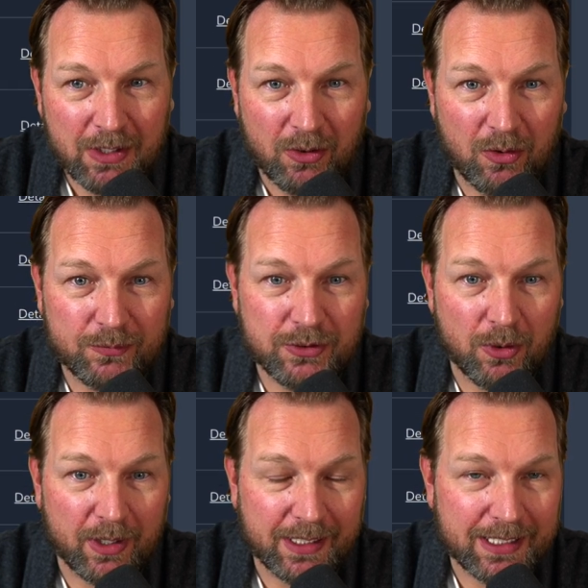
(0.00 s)
of
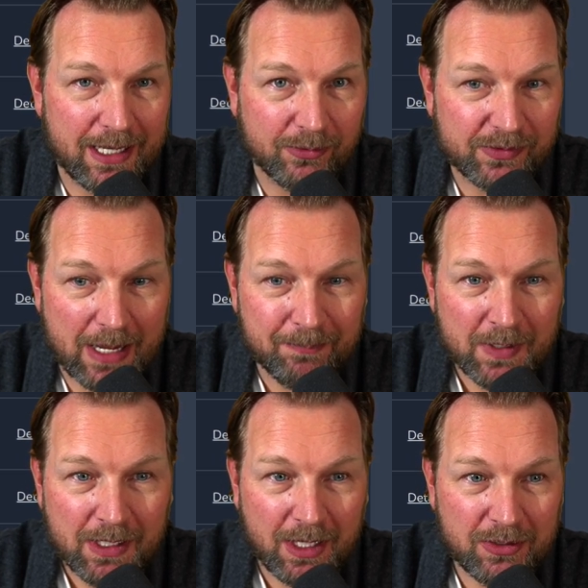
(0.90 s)
your account. Now,
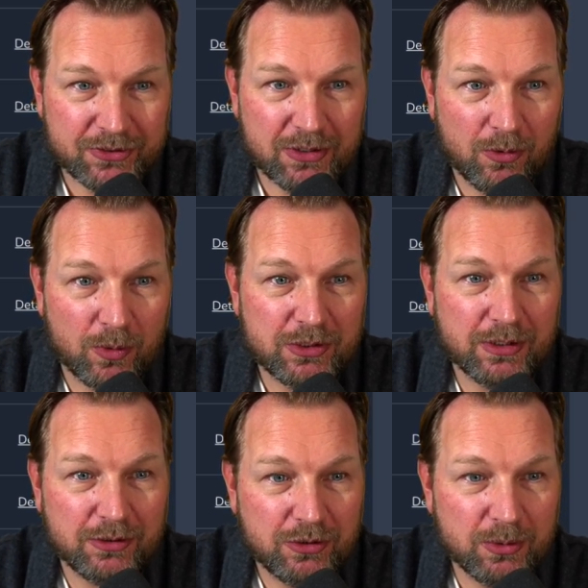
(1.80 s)
also what you
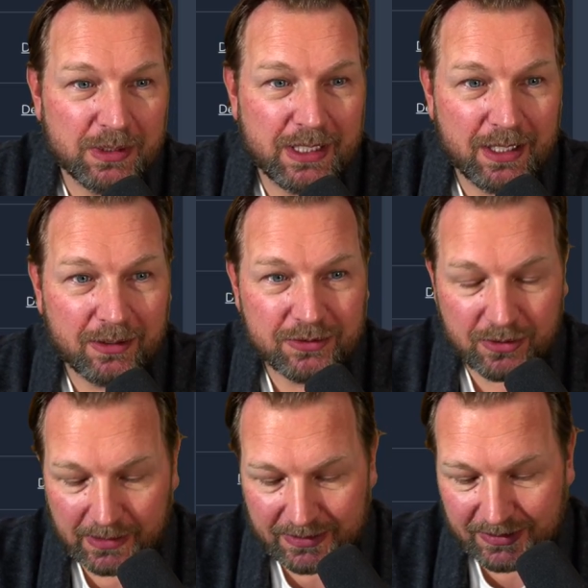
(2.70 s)
can do here, so
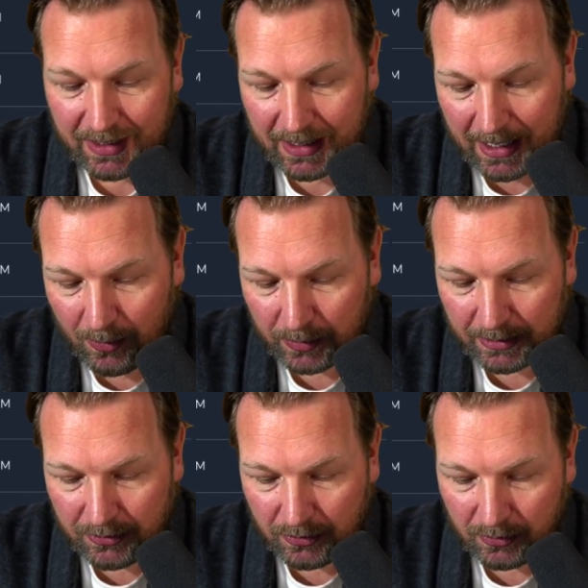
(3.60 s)
let's say I want to
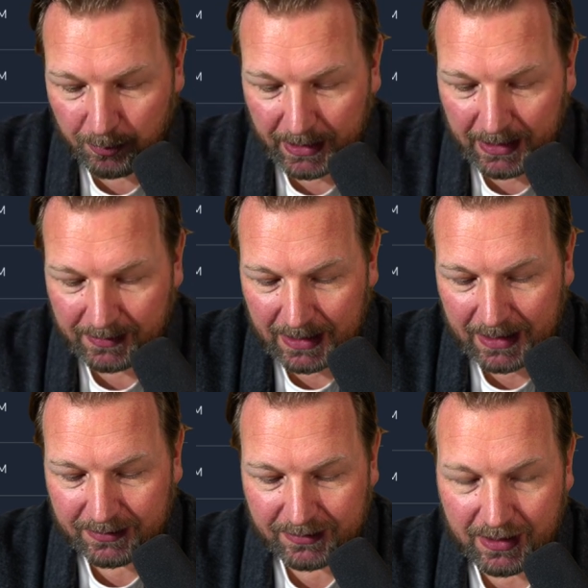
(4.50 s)
do paid
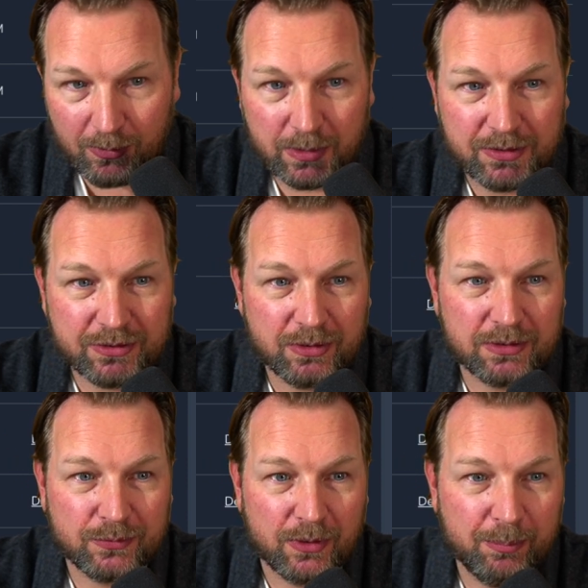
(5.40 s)
ads. I want to search
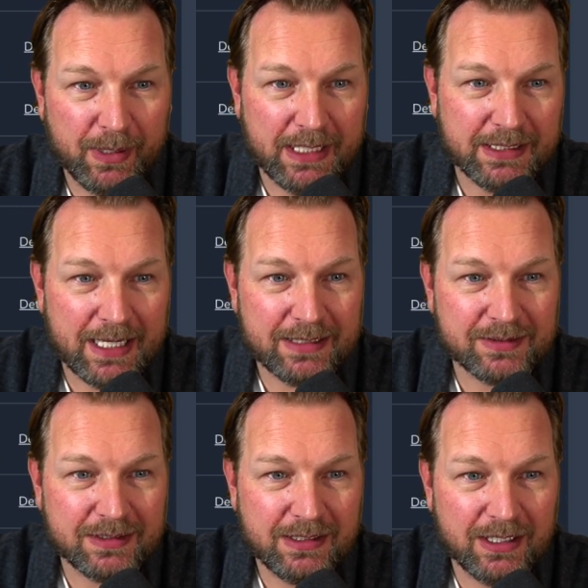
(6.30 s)
for paid
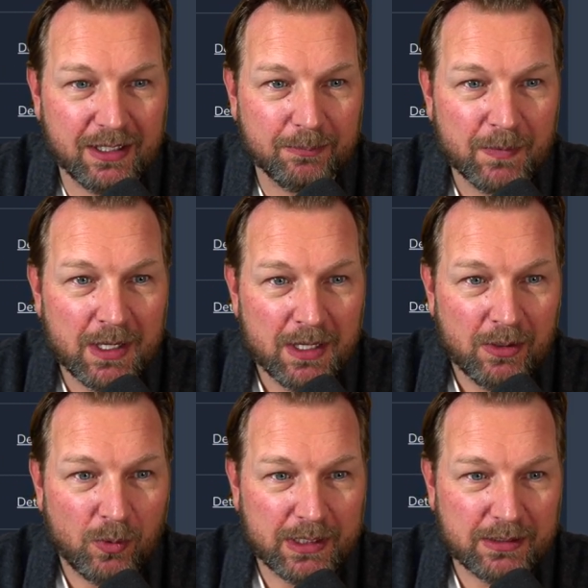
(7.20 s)
ads in here.
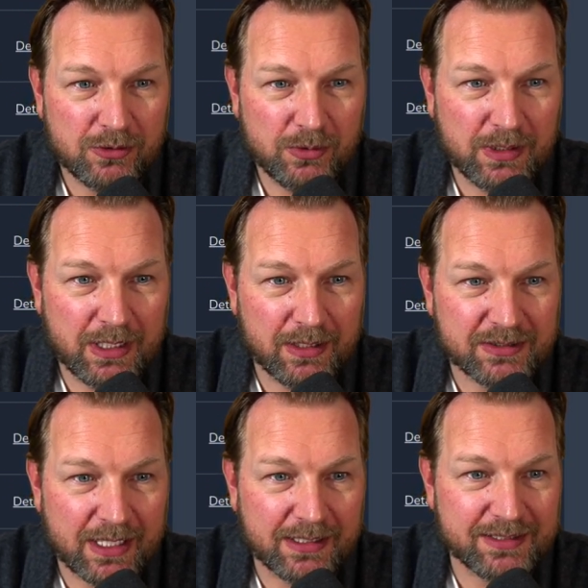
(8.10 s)
What I can do here is
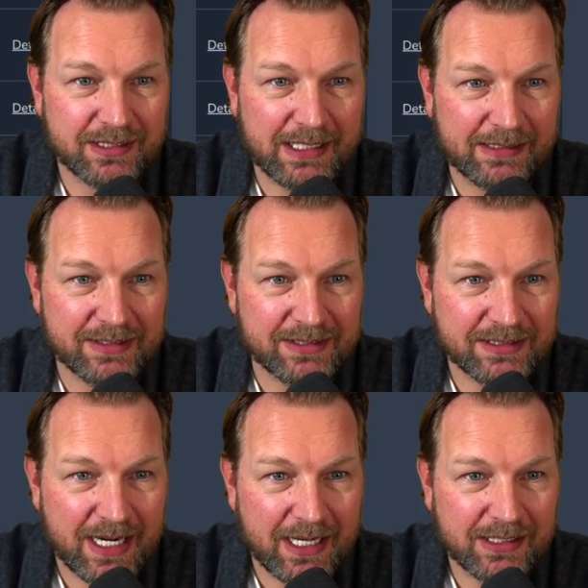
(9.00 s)
I can select this
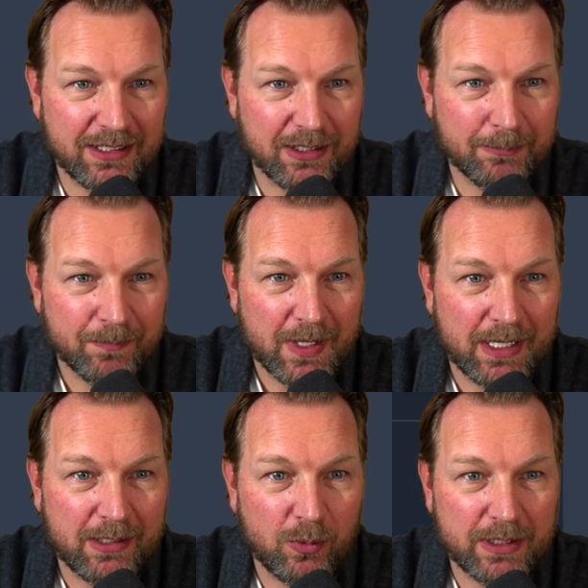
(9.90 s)
tag here,
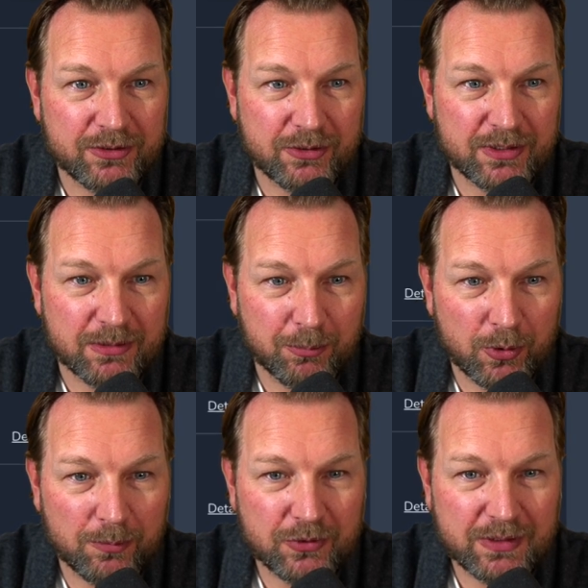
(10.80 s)
and then when I search in
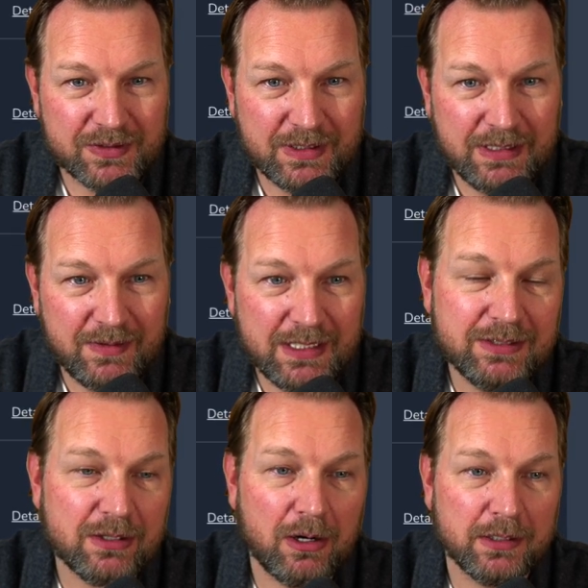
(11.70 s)
prompts, you can see
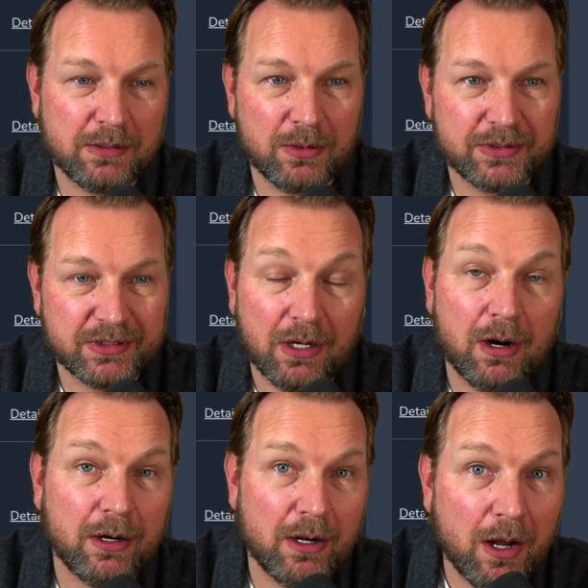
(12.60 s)
these articles
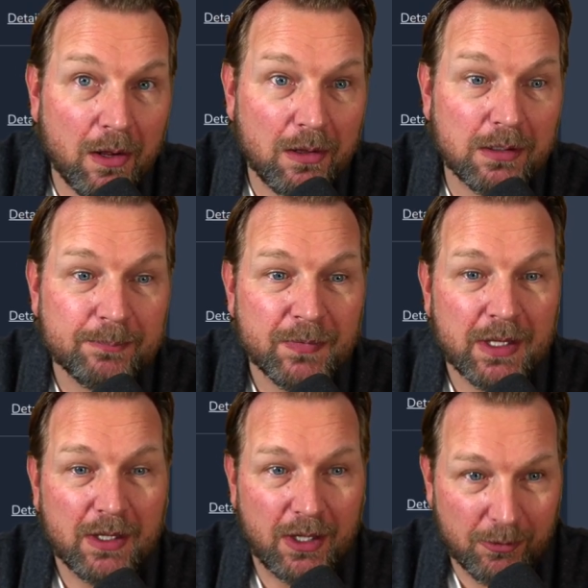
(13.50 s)
are all
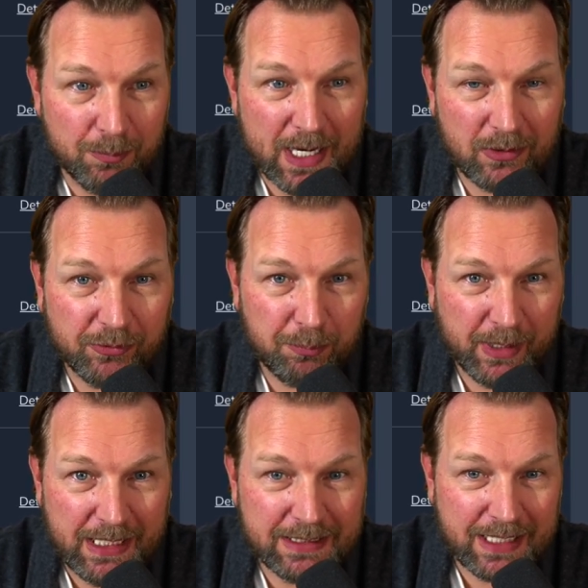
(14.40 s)
about paid